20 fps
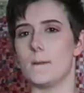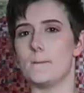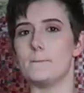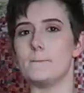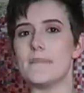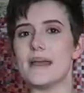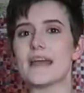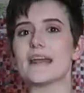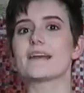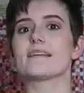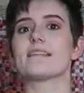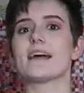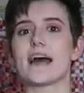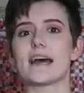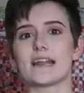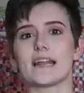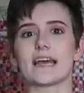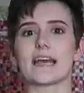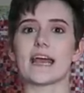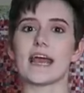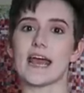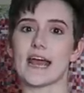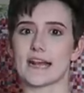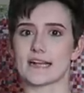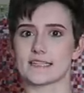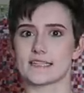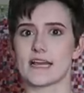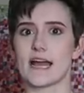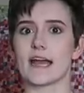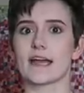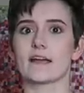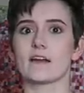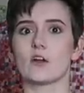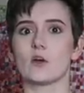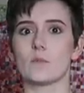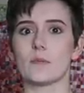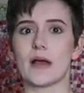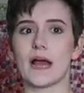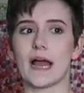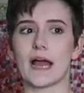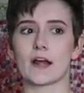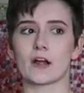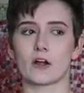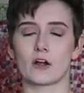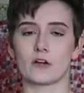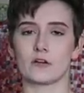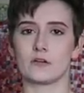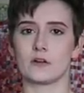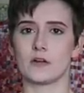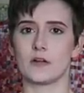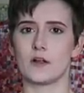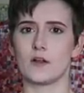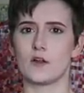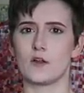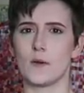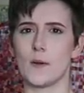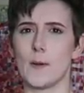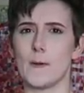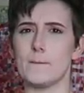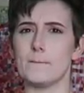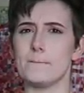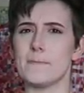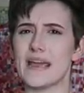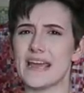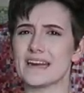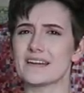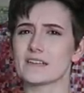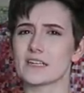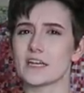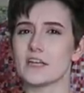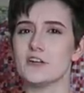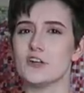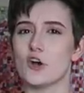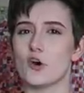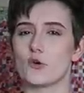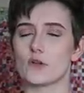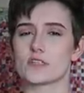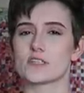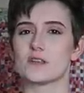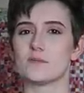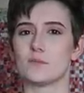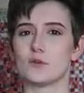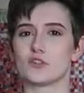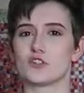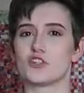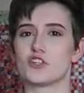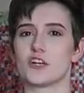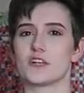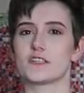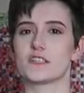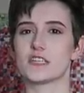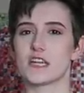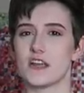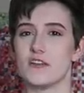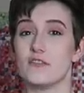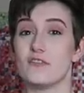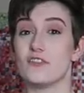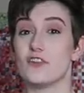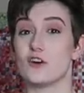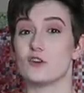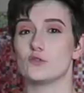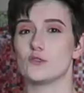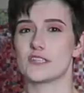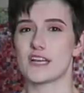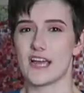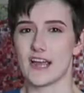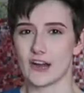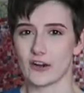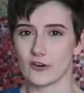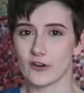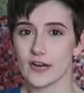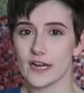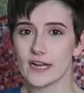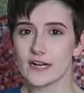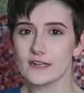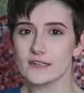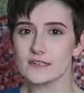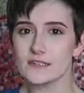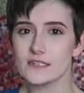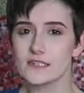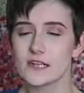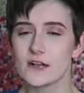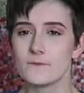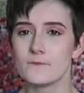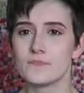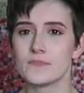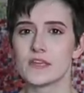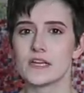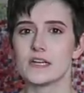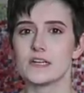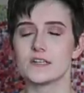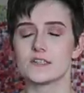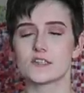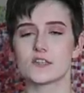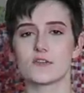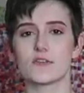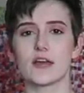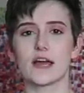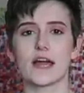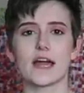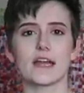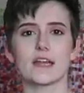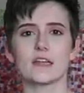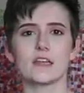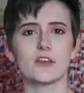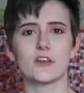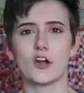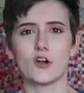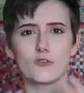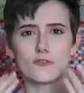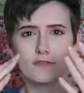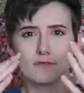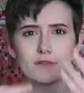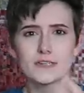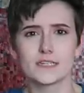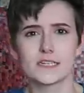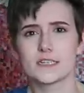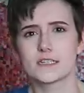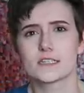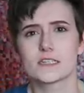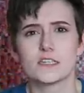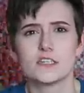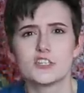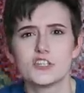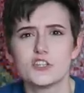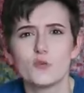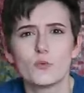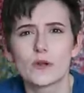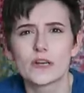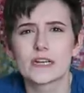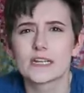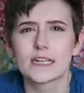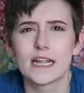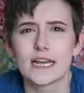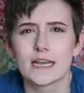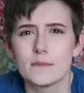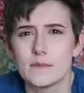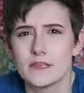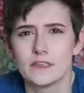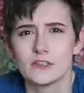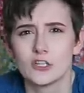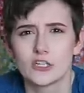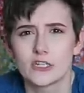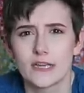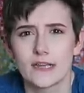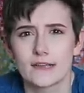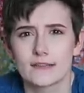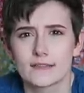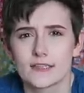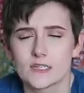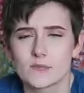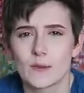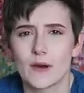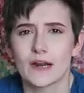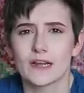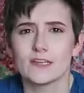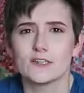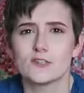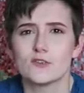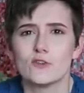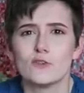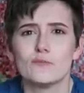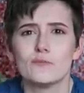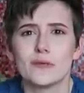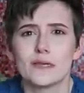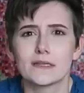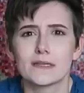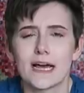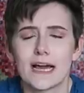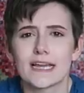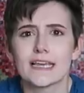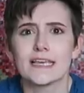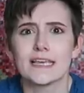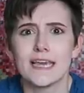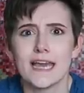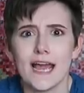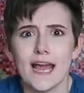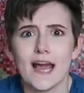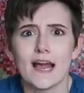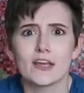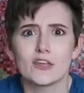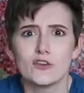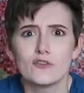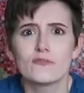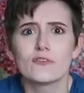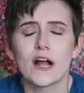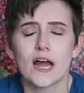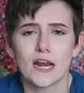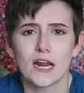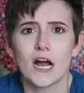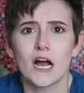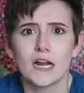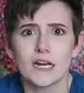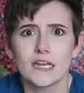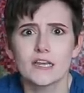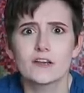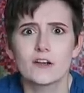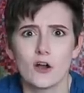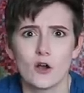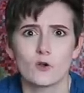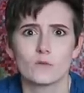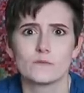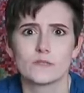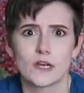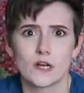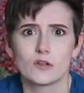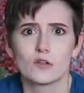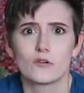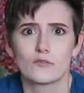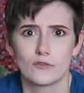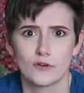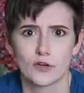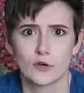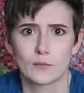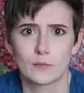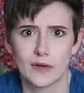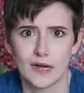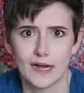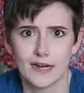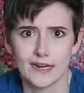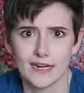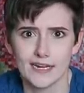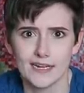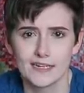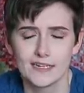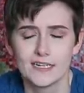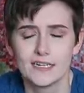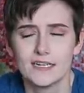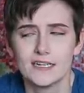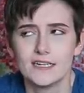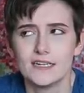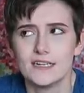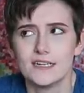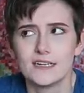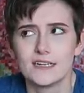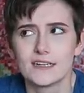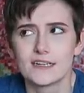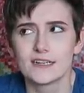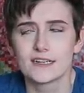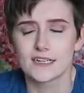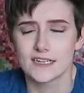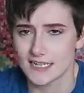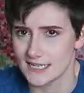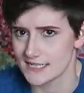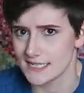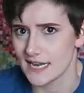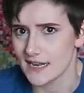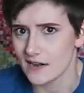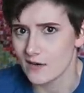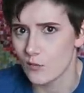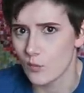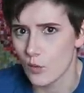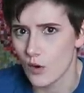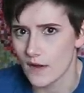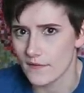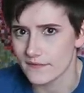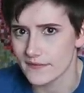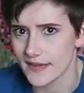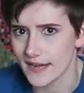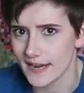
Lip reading: make that like hexagonal pattern mainly noticeable just in those areas, so that, you know, from a distance you wouldn't like be looking at this bodysuit and be like, yeah, you've got honeycombs all over your body. Because I didn't want